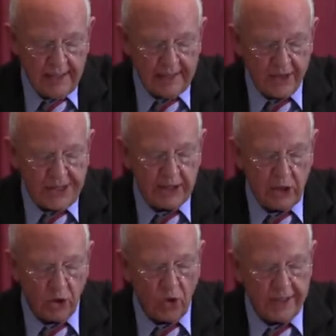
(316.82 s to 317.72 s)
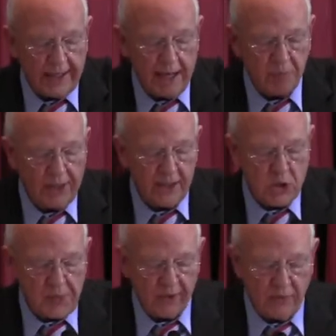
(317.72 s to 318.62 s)
And I thank you, Lord, and I pray
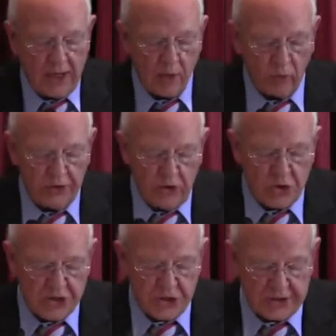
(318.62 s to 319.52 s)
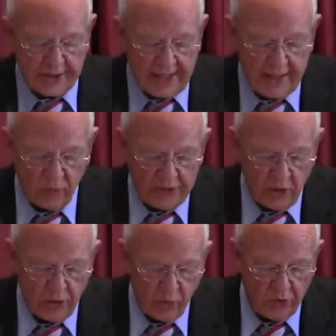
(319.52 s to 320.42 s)
the Spirit of God will use this tonight. We
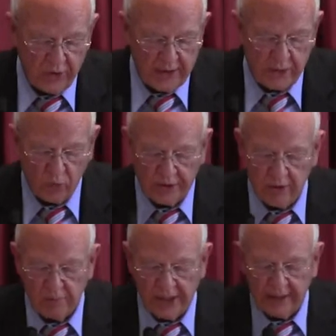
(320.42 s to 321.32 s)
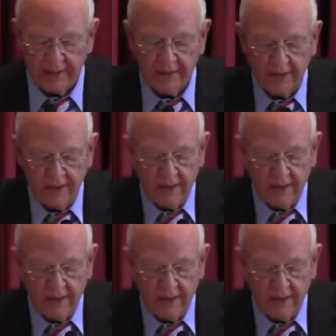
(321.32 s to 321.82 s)
know that we're not the one to bring,